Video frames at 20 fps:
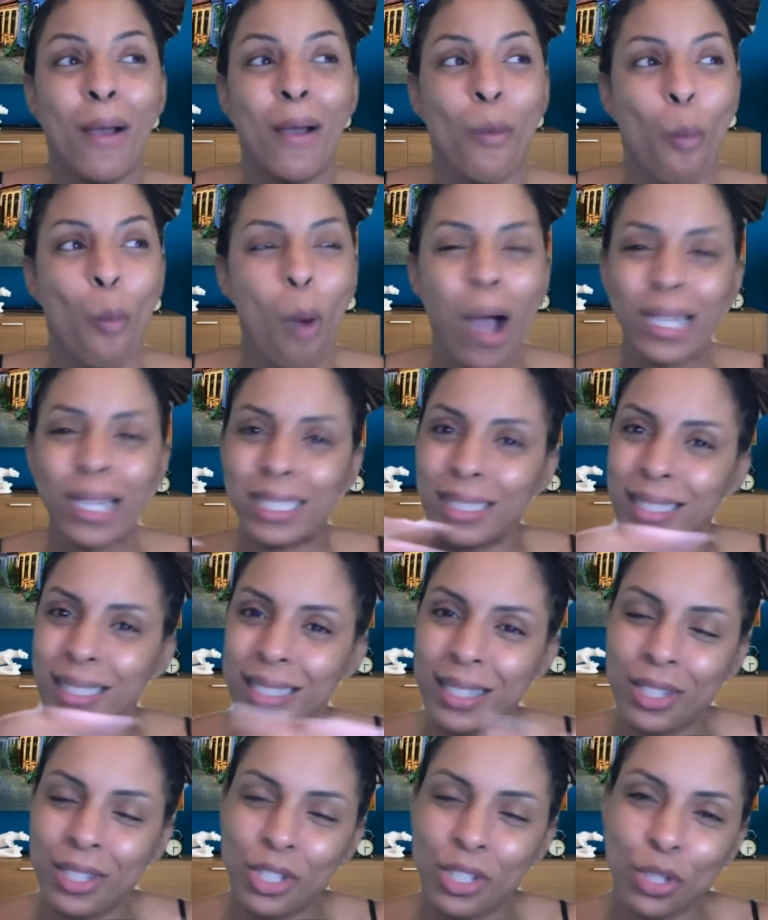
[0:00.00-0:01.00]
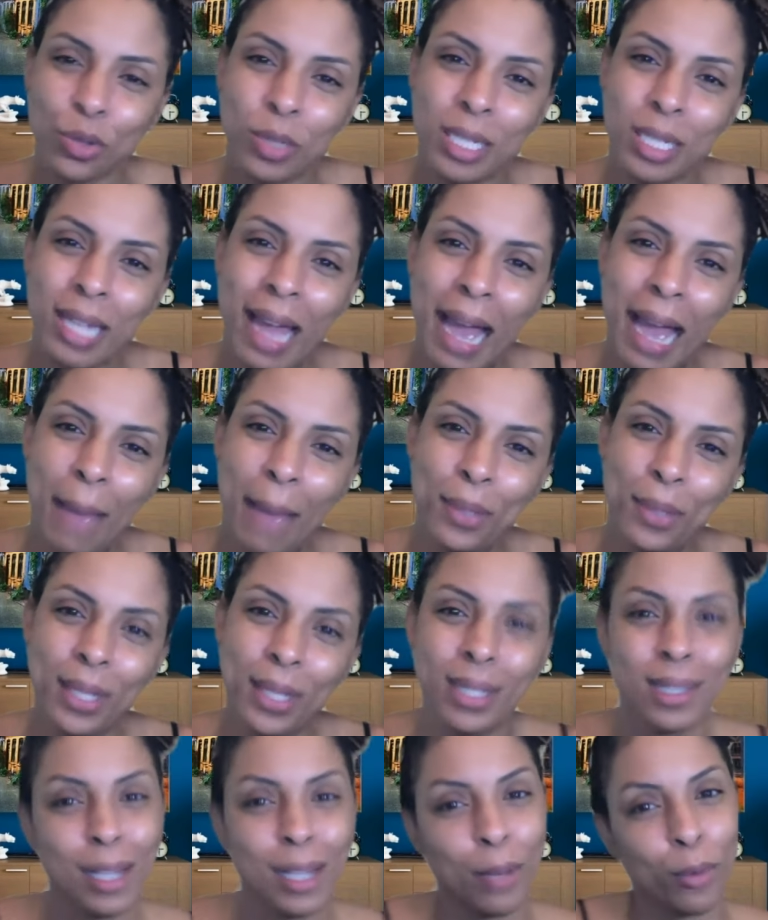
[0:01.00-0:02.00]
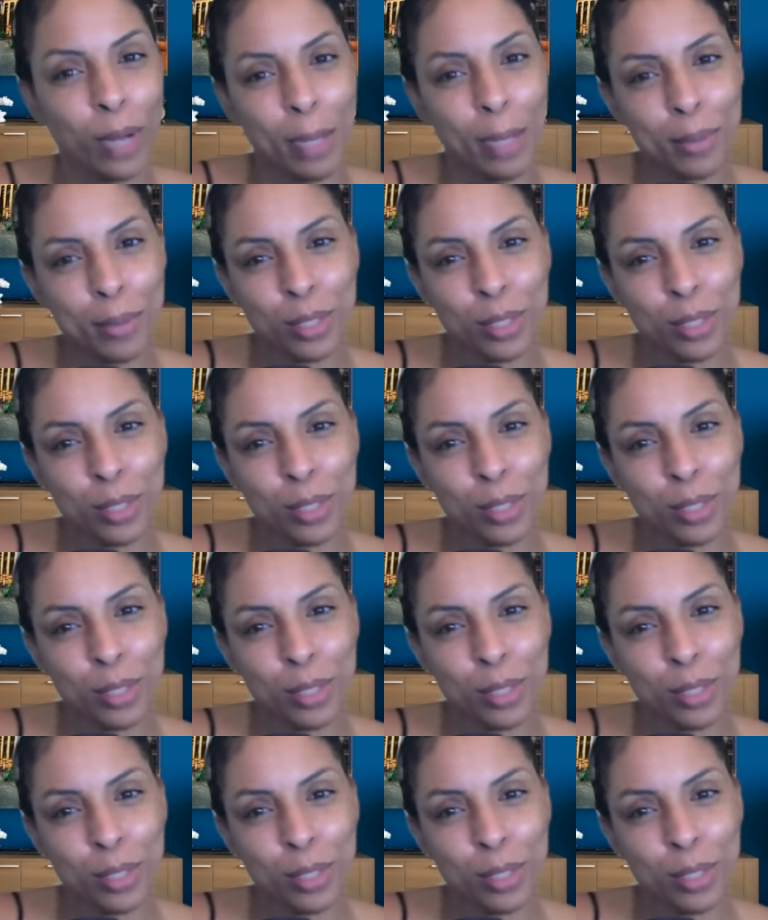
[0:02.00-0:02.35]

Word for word: Washington's injuries happened and they were able to